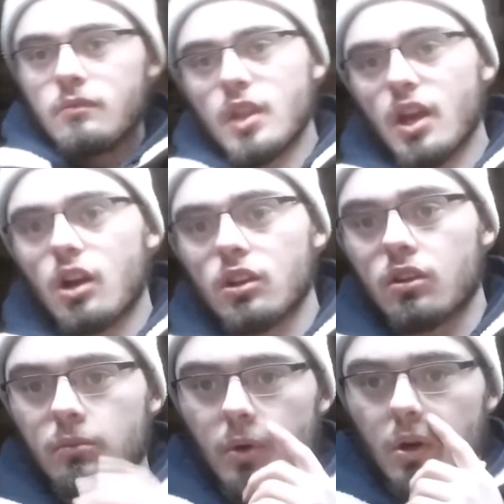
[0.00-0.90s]
they are a
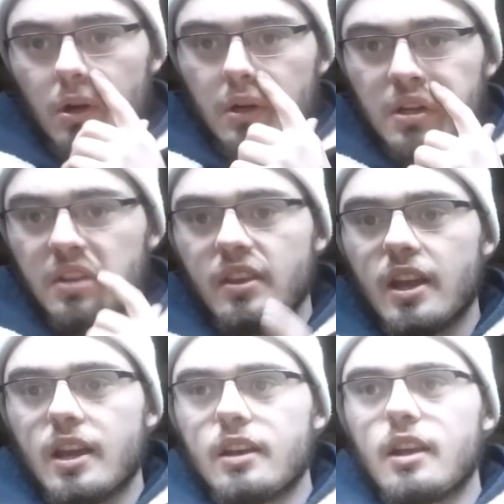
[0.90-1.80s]
little more. In
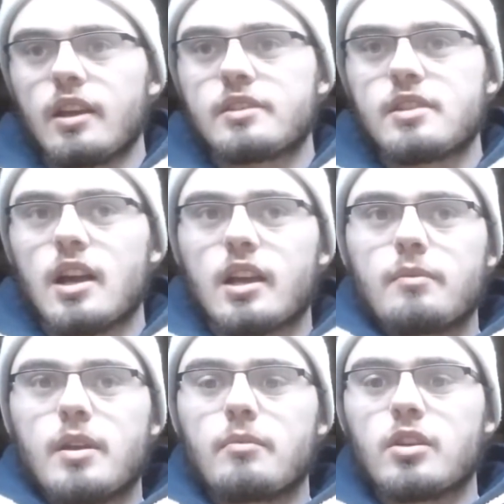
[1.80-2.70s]
the end, it's not
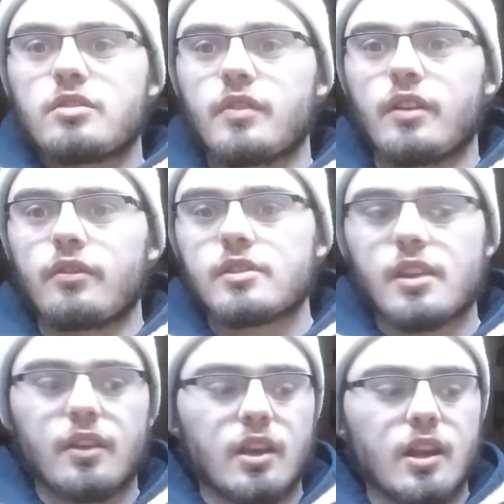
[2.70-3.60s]
going to make much of a difference.
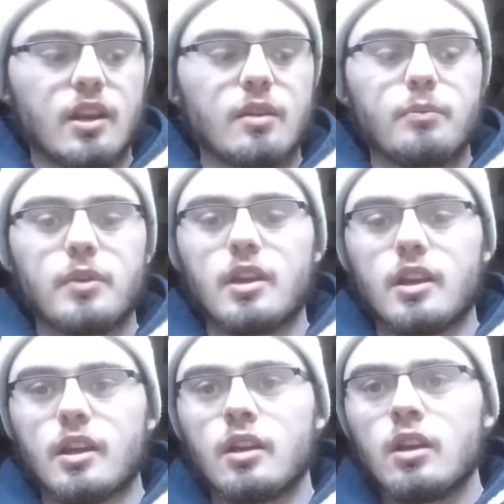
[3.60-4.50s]
I think it ended up
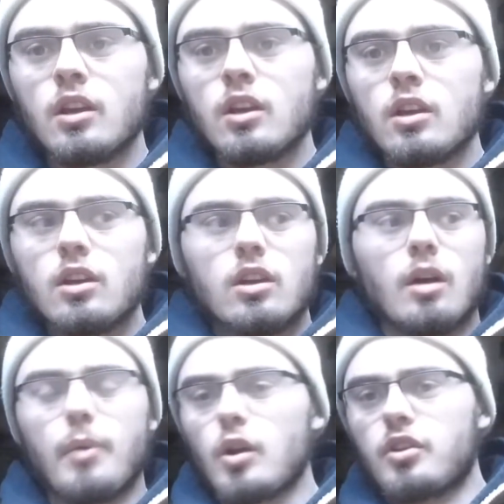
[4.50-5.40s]
being
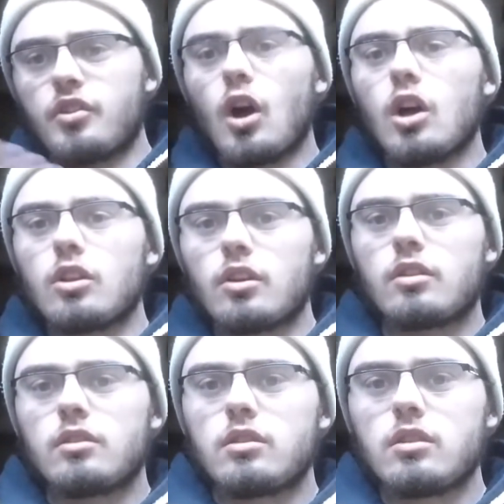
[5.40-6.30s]
about
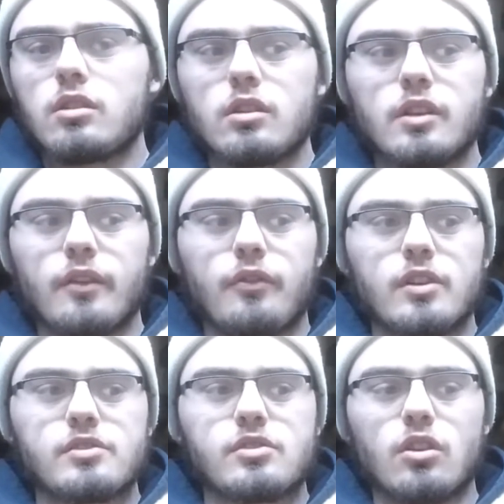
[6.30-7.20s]
$1
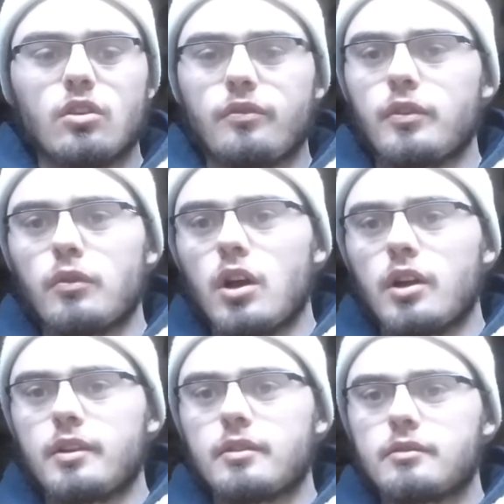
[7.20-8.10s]
difference. So if you
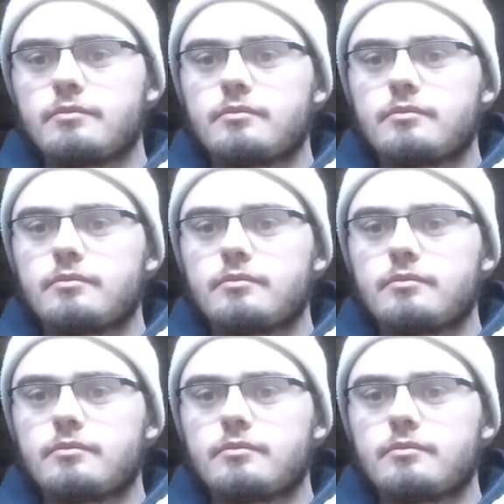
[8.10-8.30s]
run,